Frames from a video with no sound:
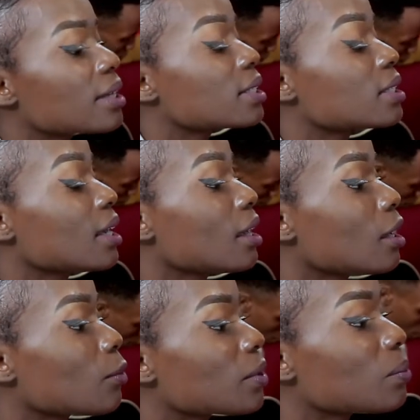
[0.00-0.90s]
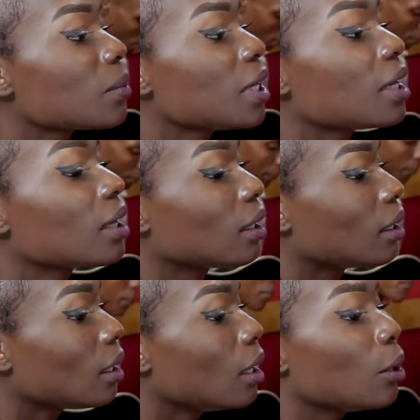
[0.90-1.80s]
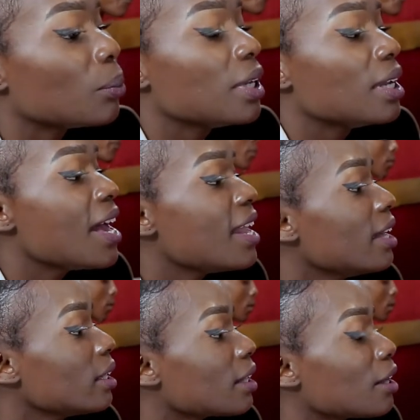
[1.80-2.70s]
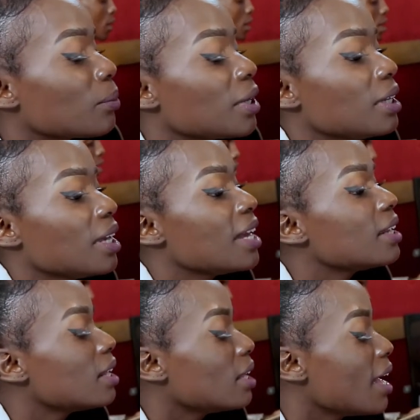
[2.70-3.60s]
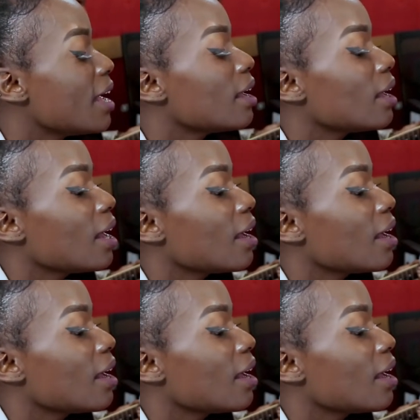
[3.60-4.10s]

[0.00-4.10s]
Stay with me milele na milele.